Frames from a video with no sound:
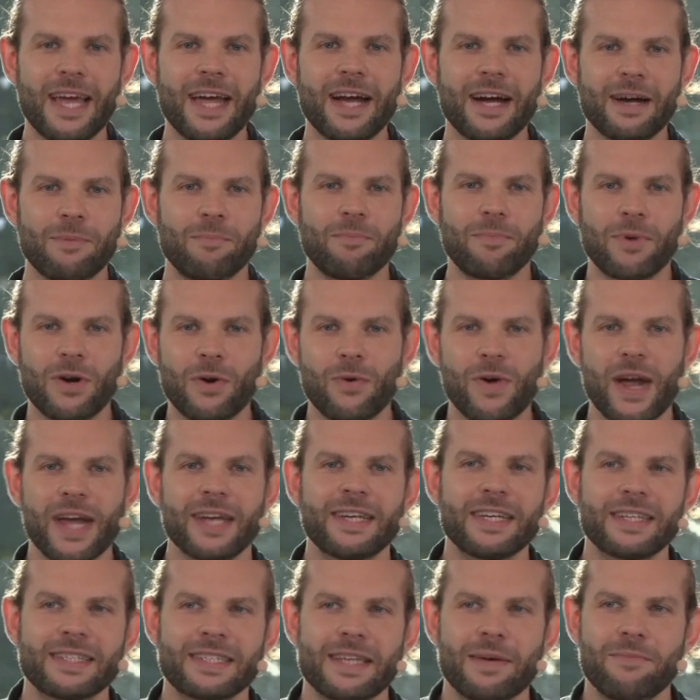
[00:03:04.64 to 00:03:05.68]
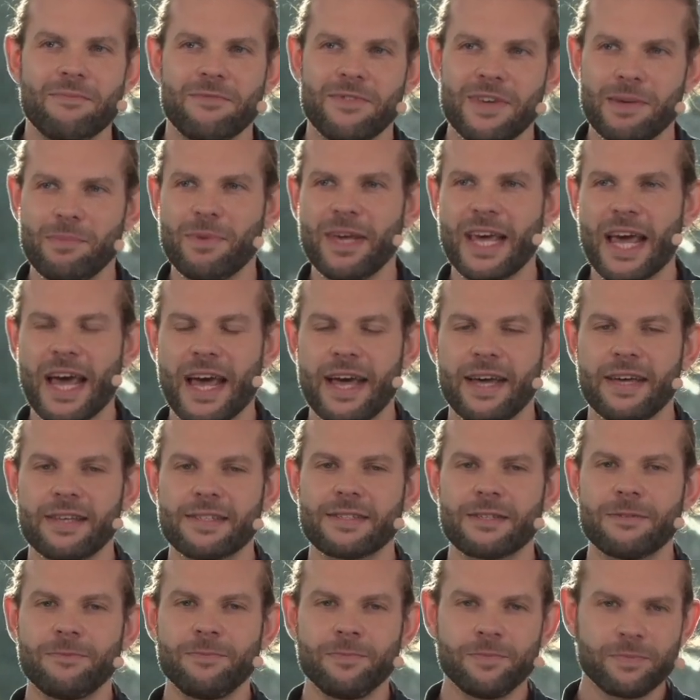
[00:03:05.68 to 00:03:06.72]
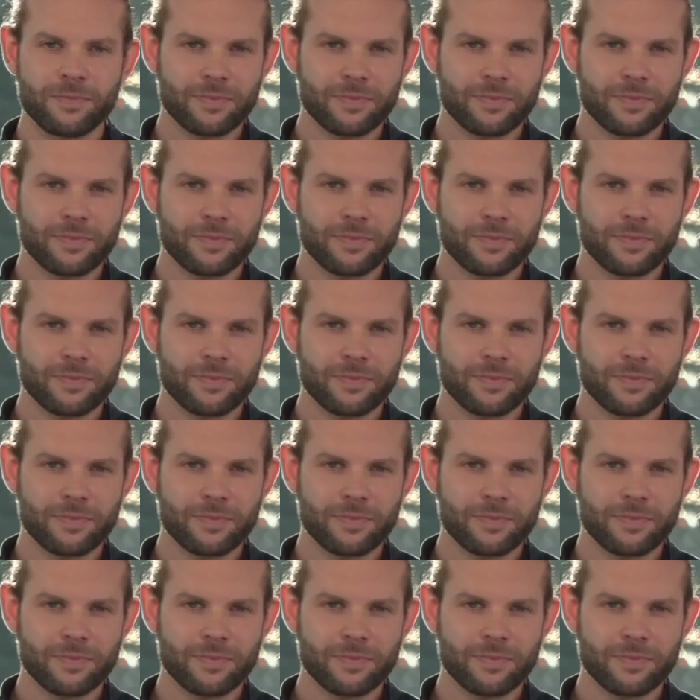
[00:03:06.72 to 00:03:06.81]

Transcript: they are creating some VBAs.